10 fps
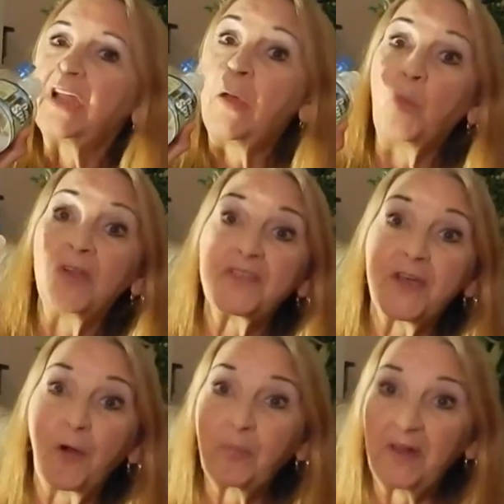and what
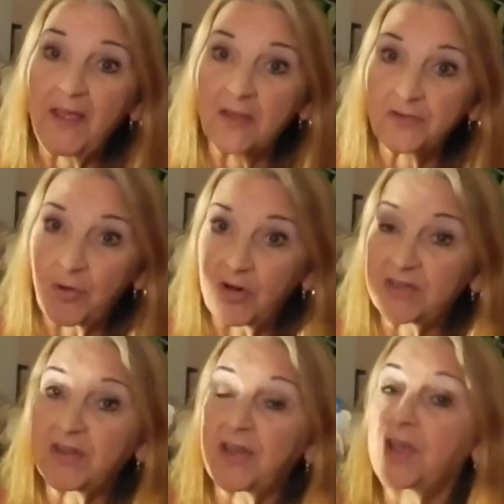their plans are
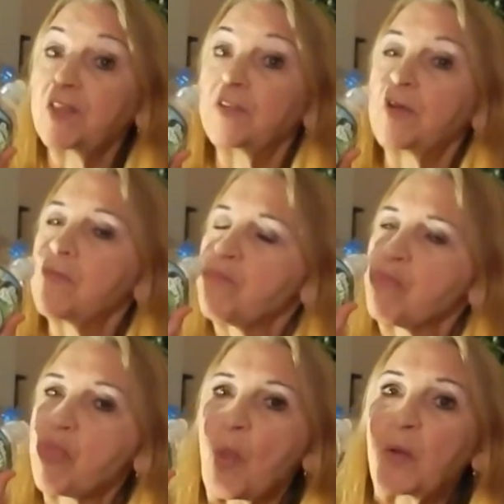together,
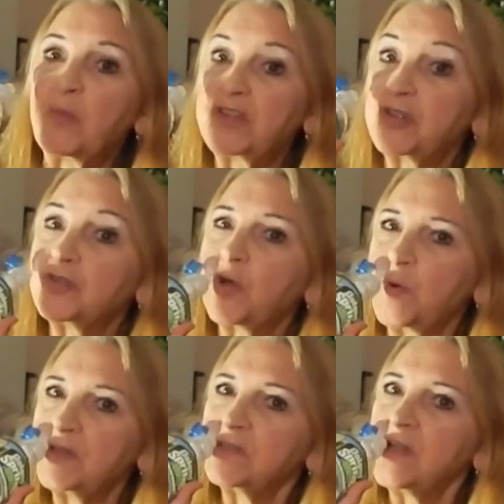which is
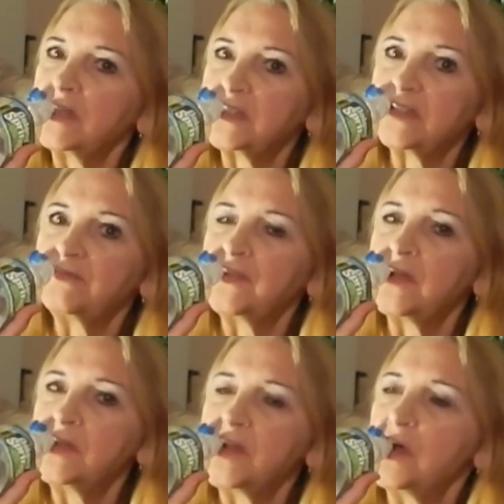always nice to
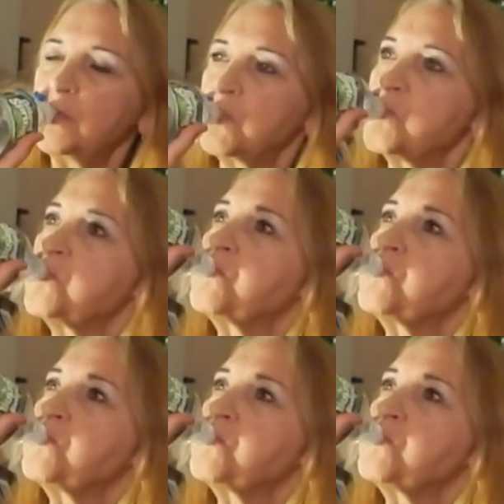find out.